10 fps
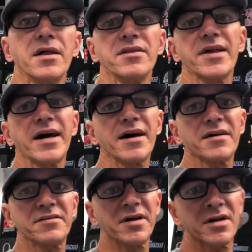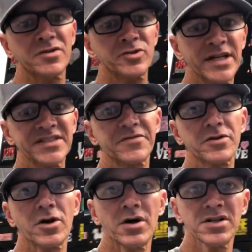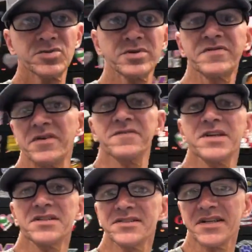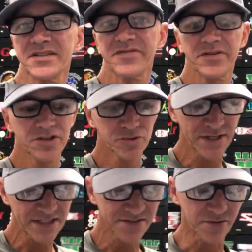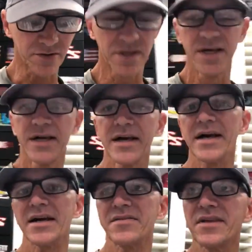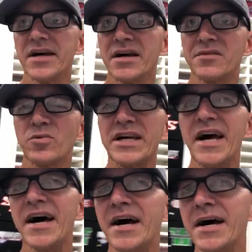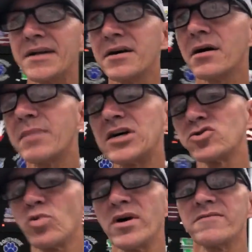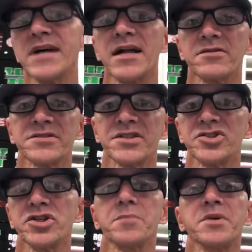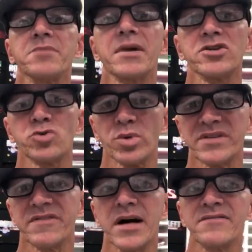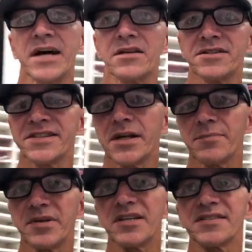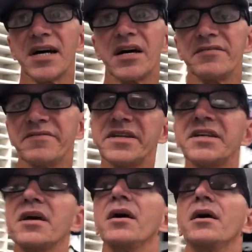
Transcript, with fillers: that the transfer cost was 15 cents for the transfer. And then we had about $12 in shipping, about $25 setup and design fee